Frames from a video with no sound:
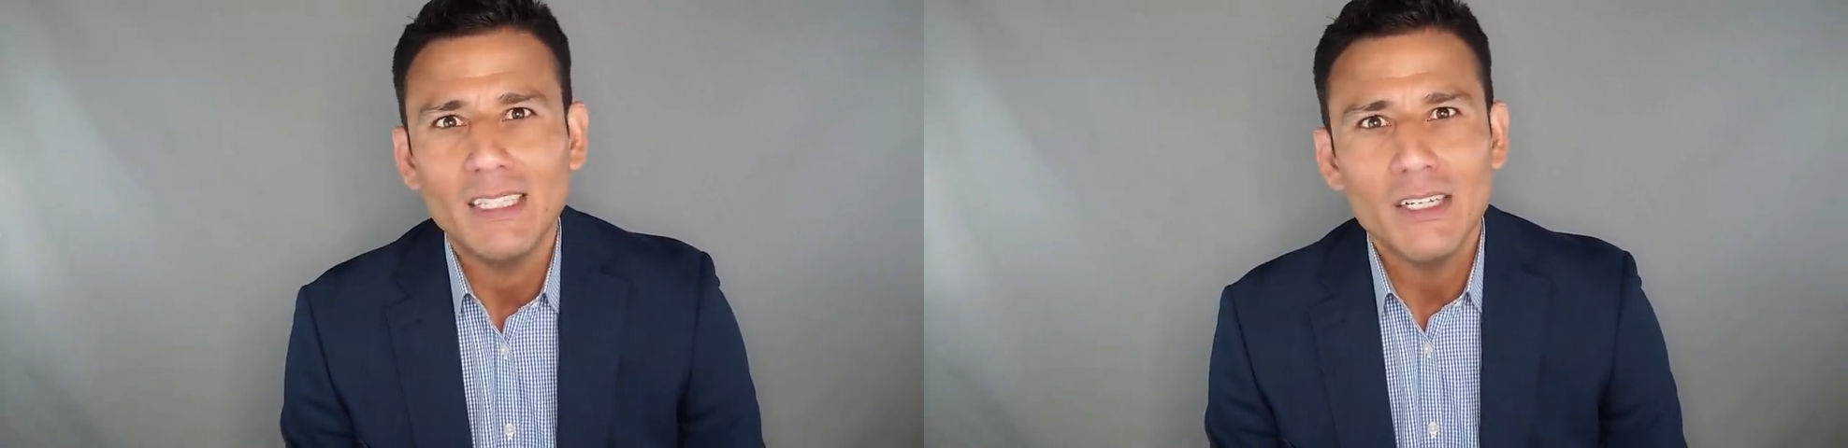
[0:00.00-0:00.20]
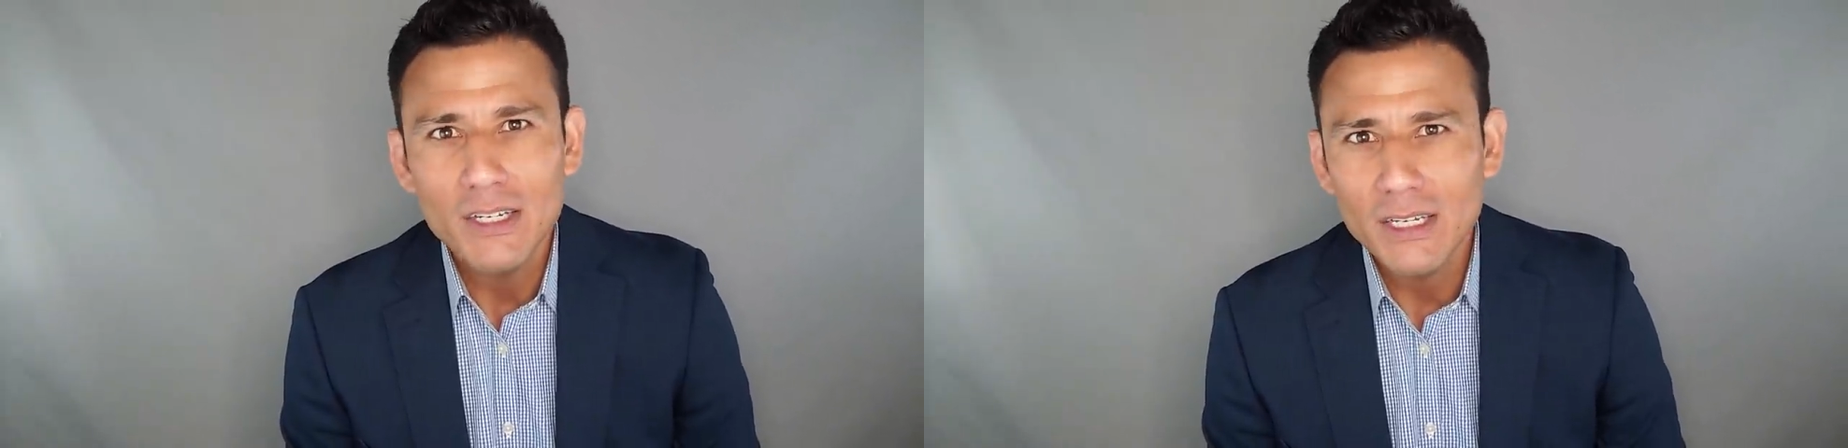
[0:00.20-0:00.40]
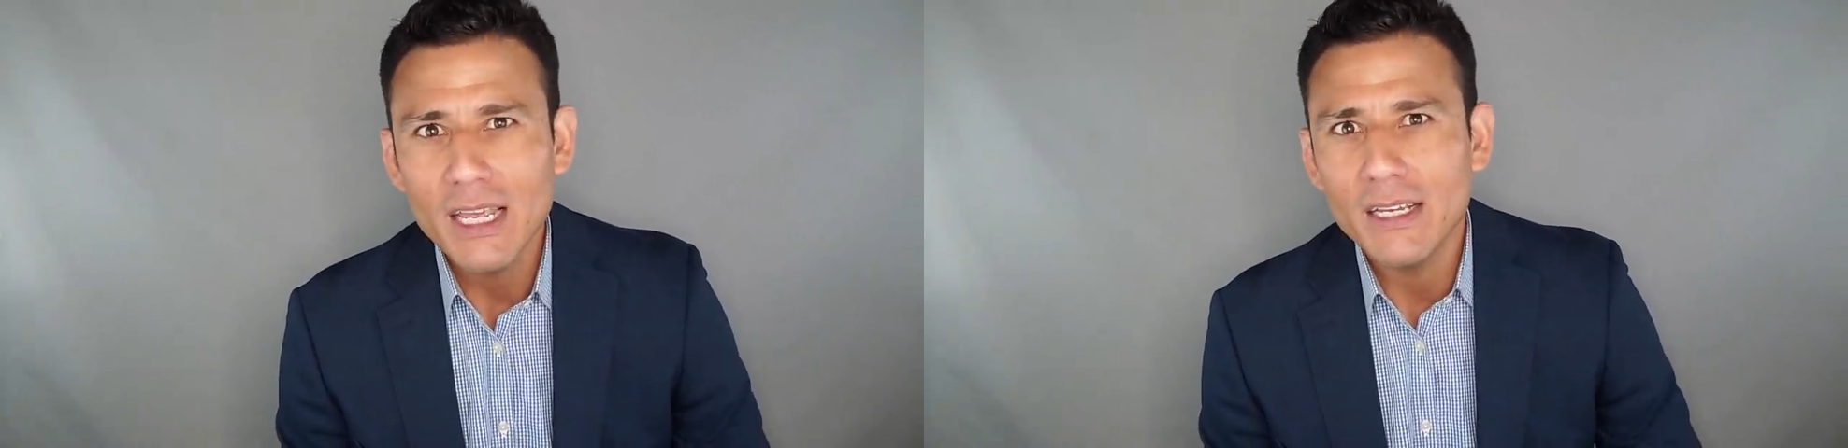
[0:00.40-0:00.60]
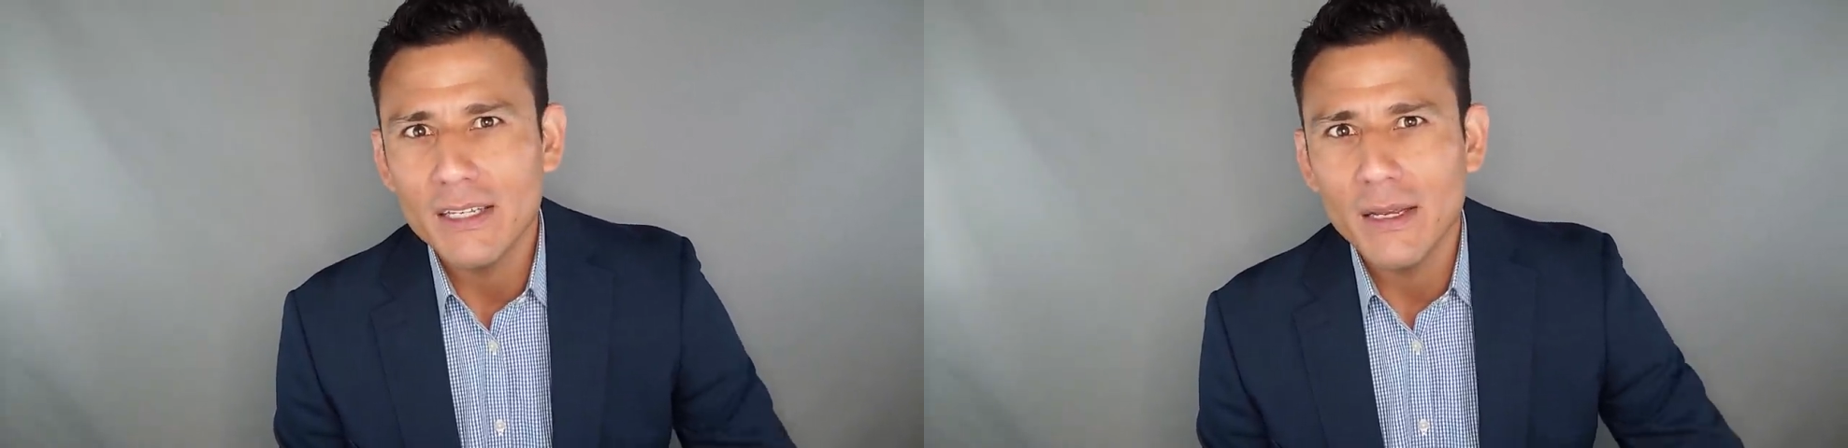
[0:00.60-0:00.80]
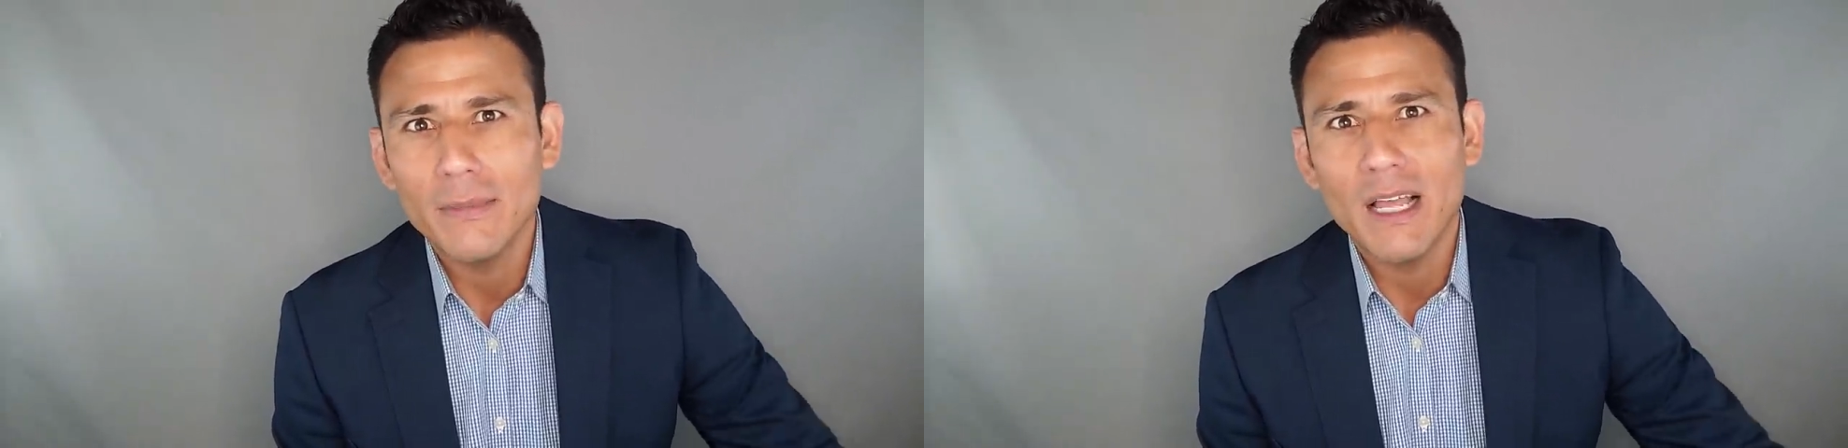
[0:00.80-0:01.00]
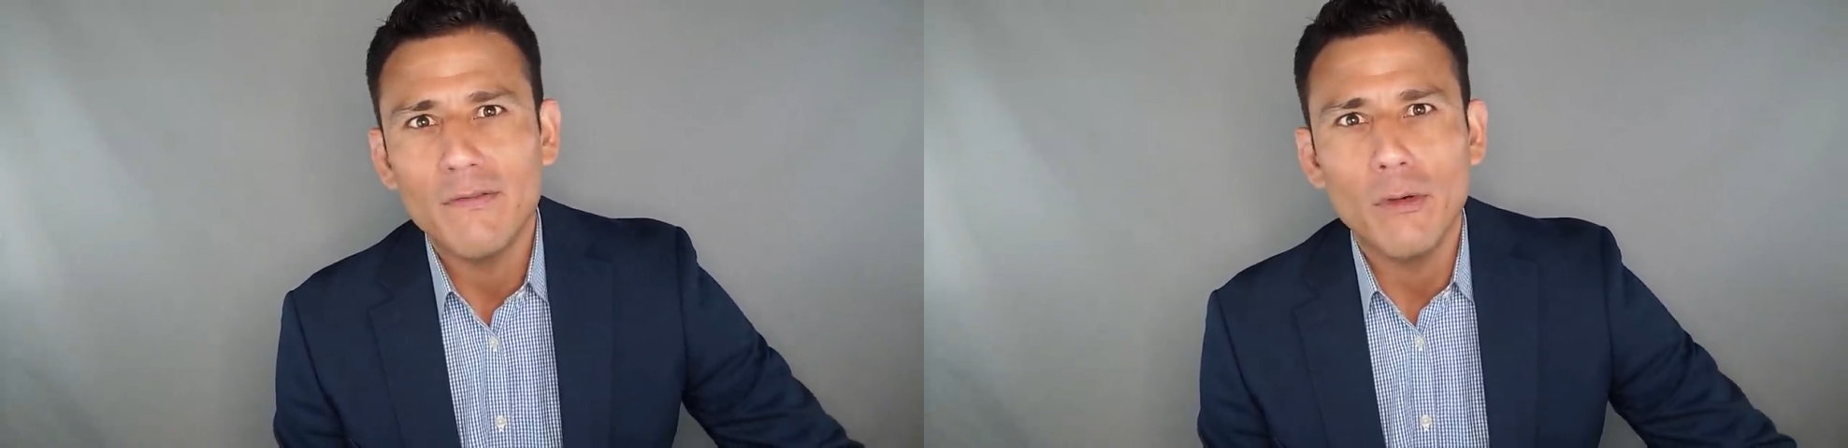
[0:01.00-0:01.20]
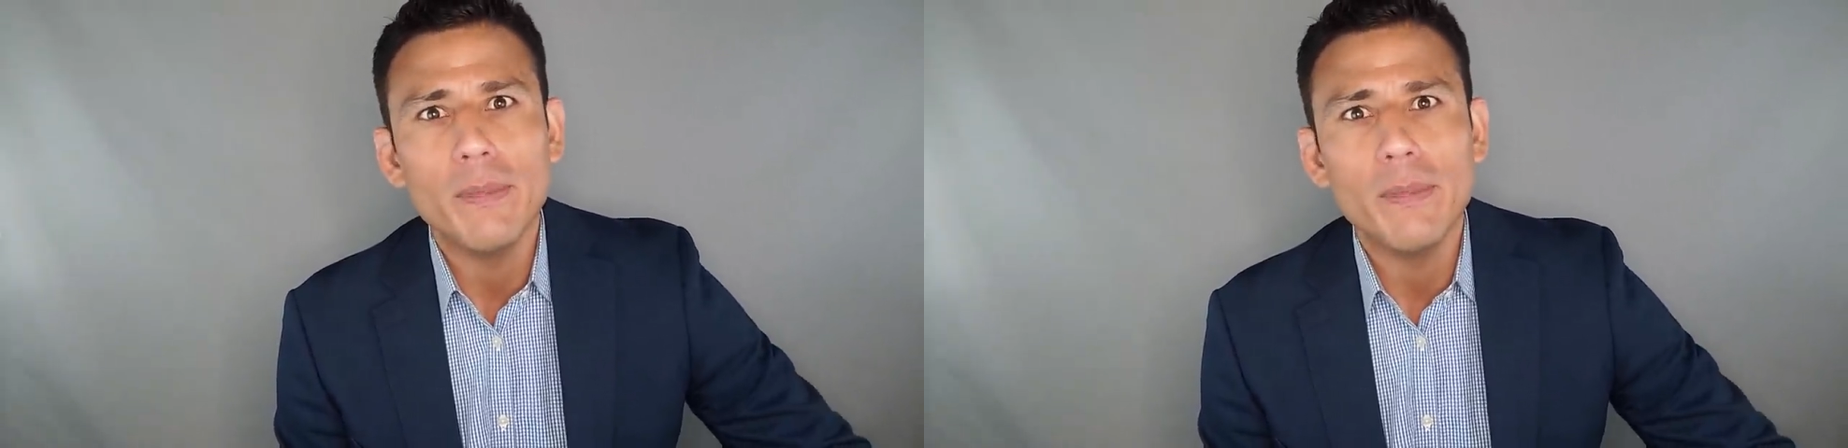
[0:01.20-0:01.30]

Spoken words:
there is some level